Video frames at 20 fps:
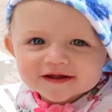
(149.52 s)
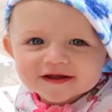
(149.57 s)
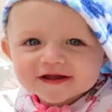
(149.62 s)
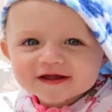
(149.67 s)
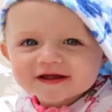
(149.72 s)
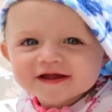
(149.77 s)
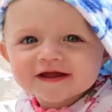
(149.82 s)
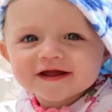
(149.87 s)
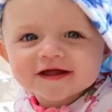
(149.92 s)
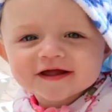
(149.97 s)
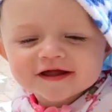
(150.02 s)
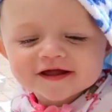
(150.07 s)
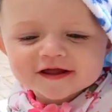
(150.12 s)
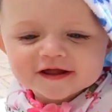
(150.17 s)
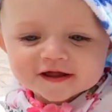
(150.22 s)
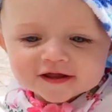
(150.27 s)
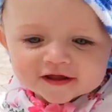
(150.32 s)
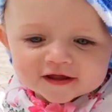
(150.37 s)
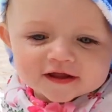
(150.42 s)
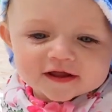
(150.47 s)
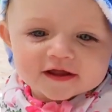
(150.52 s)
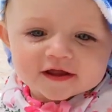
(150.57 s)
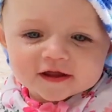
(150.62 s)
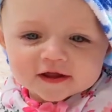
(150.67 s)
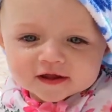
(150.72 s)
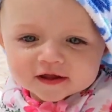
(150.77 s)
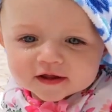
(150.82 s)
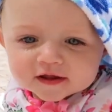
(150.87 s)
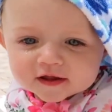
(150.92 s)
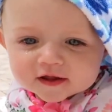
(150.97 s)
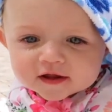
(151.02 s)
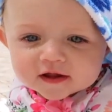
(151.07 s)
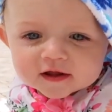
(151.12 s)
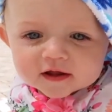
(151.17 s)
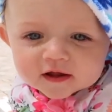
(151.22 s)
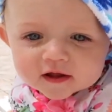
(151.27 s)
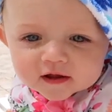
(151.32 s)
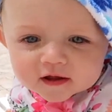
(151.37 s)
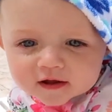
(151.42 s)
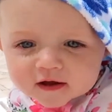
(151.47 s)
Paige? You having
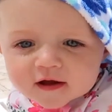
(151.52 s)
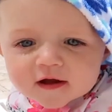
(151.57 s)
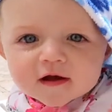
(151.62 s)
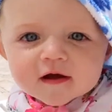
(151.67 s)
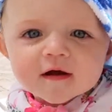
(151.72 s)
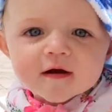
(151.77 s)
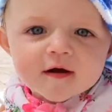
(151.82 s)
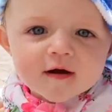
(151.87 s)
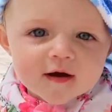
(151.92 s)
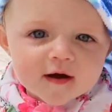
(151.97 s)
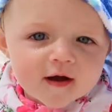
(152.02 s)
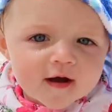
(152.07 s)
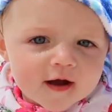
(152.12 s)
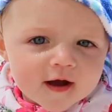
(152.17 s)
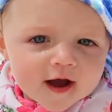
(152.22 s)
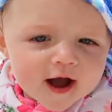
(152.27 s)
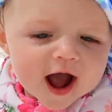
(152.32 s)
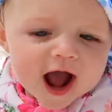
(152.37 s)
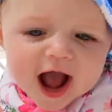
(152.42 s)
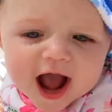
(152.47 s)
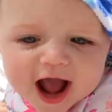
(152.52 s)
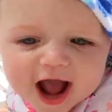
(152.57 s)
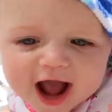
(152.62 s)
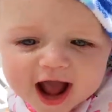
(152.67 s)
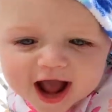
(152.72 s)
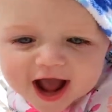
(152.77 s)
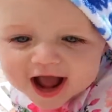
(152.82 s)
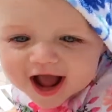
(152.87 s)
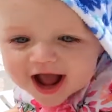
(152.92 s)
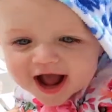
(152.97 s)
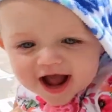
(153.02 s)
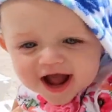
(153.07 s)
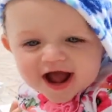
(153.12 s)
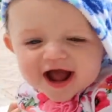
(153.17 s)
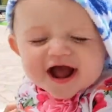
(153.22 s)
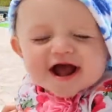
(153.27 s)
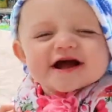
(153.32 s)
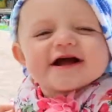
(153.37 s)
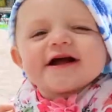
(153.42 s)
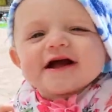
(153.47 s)
fun at the pool?
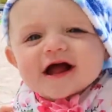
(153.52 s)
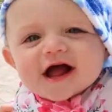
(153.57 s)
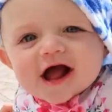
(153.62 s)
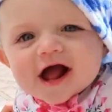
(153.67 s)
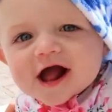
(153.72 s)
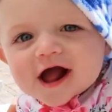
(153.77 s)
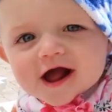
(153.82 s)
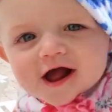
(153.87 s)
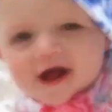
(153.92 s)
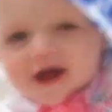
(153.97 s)
Yeah?